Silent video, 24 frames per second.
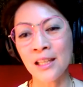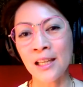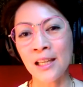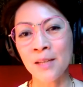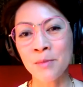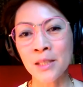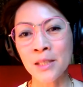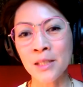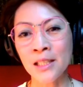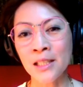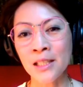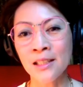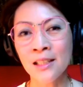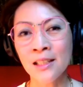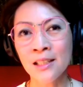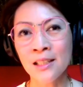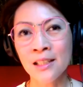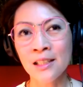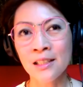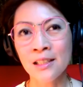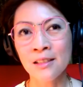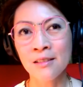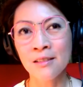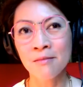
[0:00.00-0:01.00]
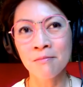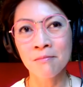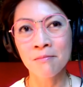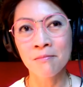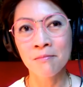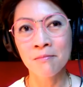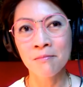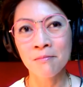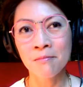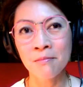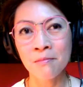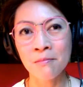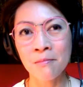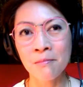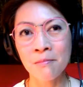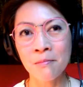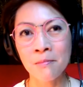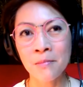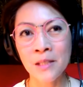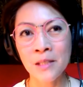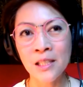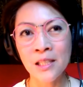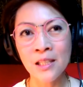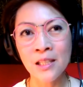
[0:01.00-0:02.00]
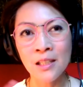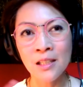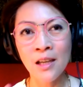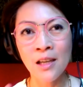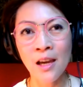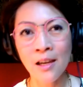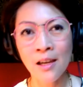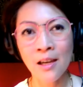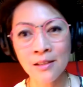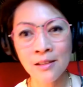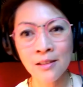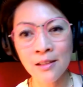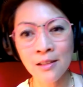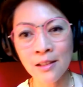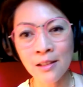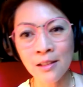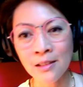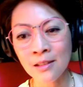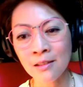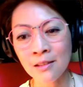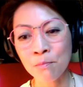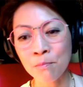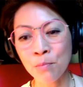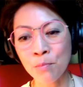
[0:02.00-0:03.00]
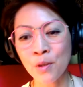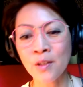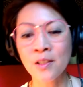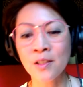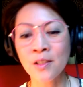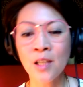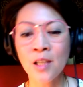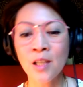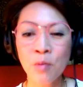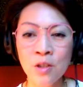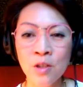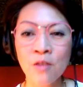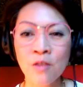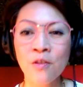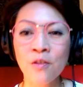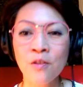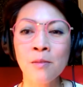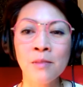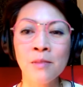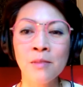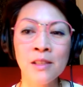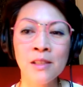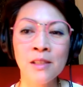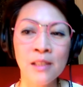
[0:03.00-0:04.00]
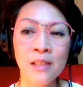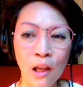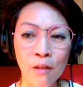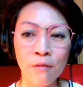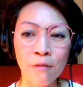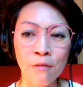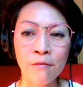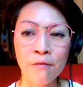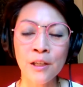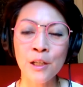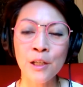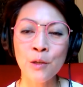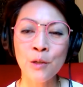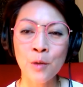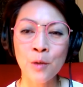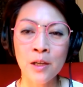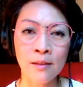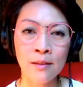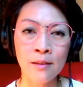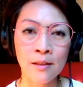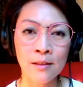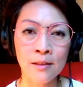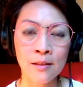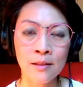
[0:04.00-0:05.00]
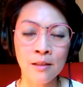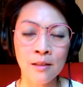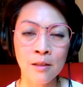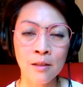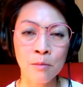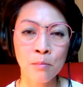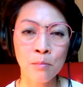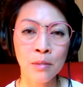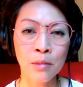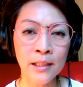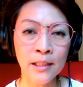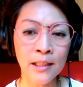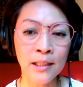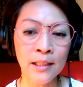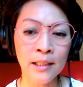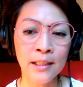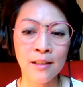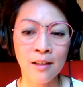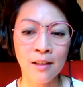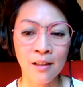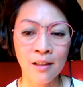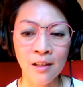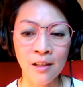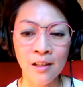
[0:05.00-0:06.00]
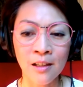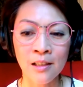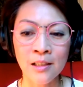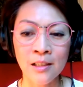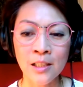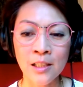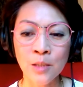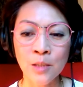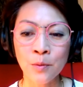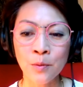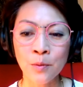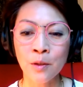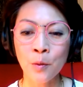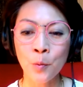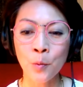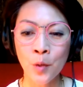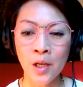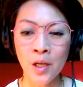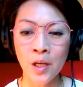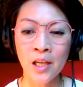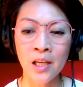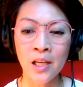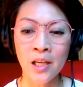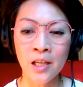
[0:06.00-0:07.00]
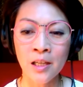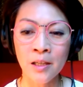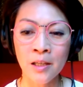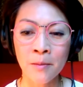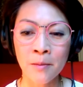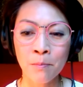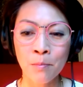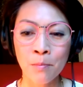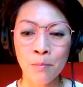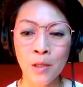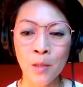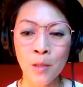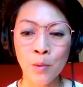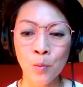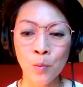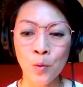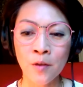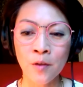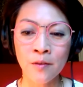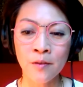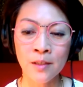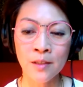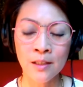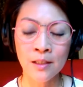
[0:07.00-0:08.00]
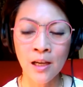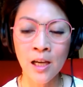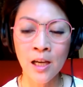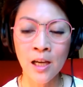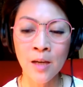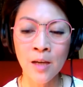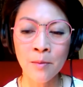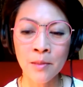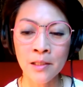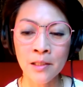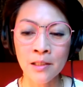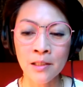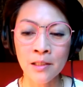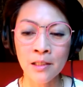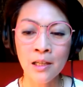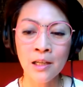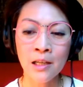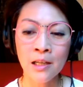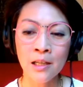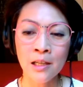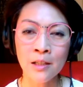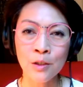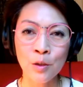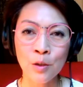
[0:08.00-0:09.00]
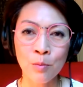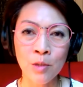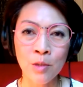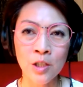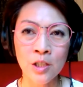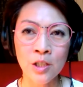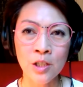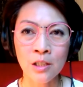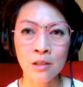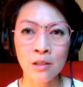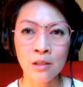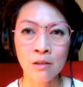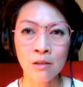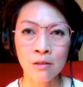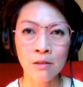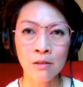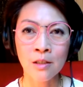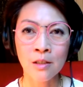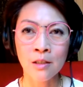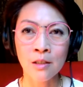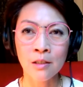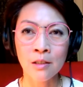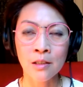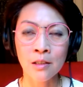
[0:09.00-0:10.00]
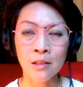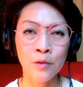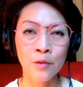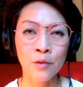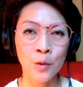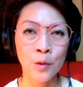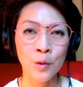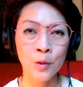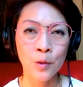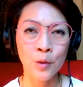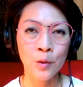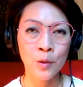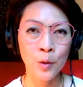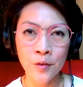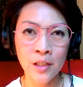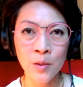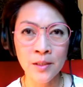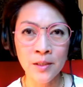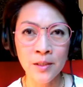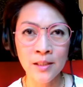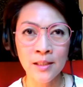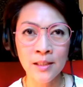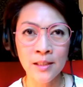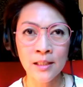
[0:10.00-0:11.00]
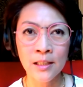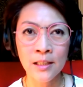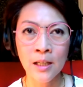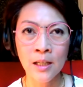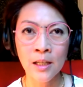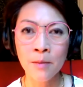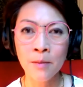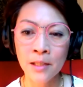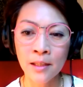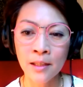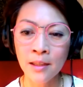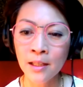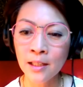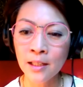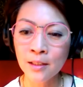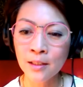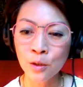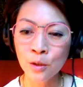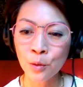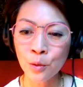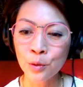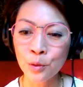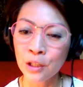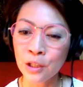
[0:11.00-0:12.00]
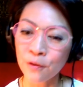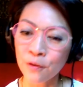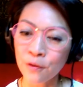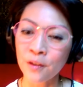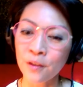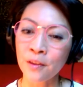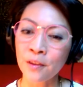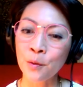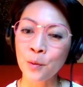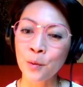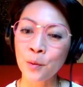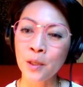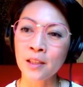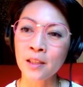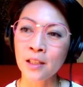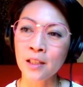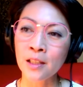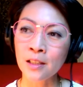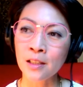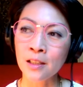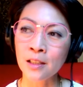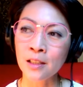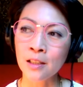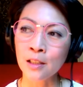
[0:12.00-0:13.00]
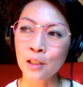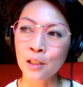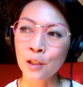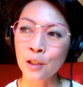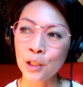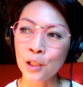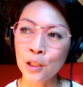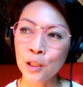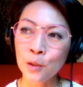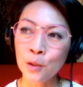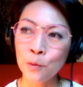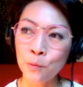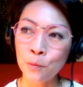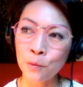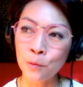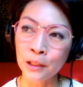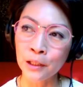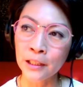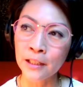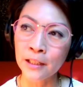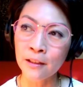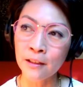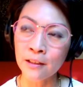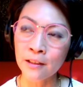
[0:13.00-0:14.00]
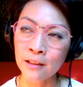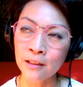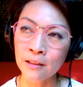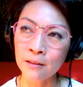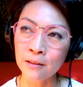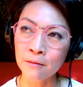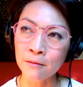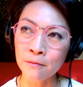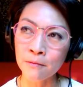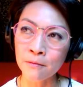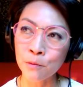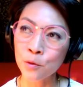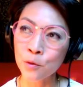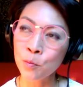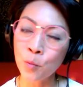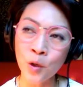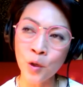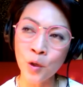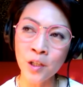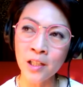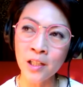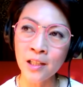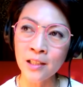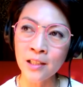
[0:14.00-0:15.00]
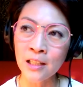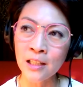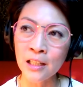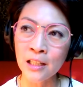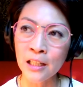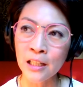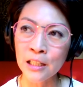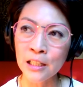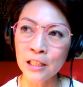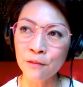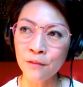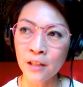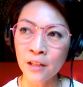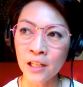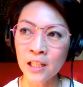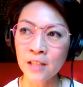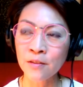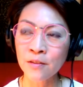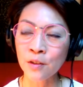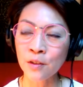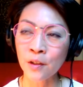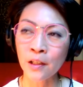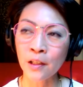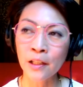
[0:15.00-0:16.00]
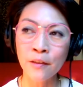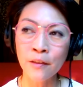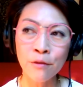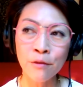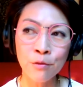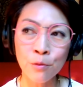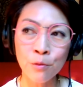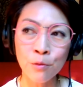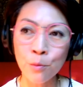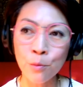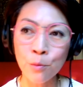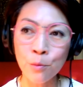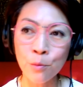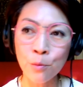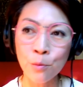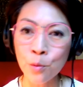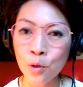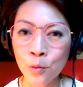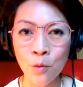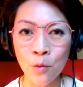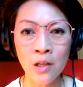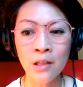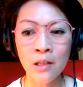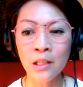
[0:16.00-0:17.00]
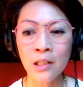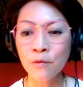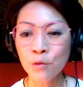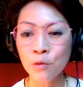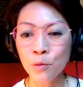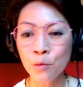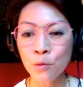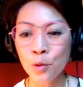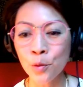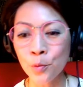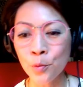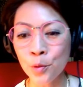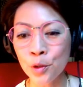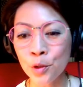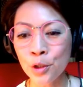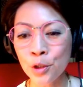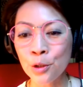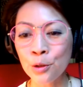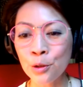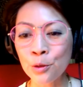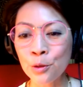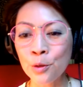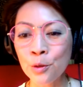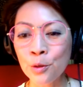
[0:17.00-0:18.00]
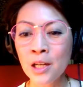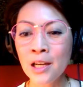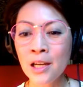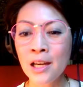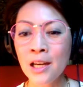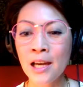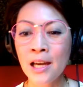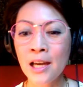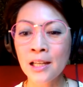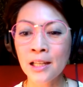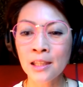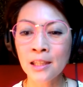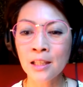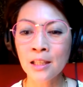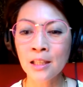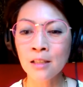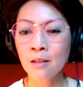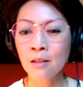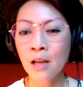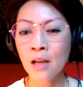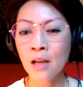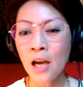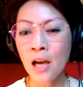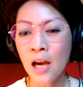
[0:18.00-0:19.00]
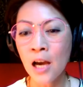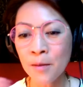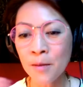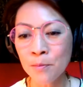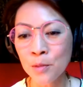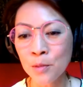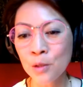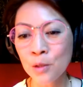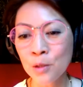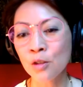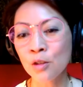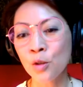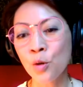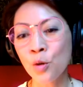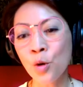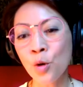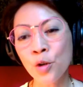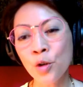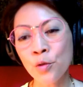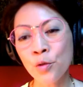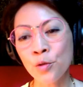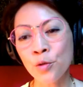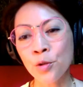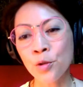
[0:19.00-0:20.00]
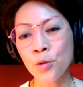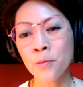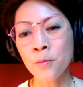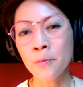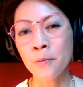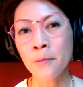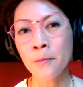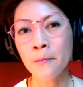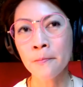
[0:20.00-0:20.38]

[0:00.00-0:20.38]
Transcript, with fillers: I mean, he has this perception of himself in a way that's completely at odds with the way people were at the time. And as you mentioned, you're even older than he was at that time. But I think it's so different the way that you know he li- he was born in 1895, so he lived through World War One, lived through World War Two, and I think to come to this courtroom.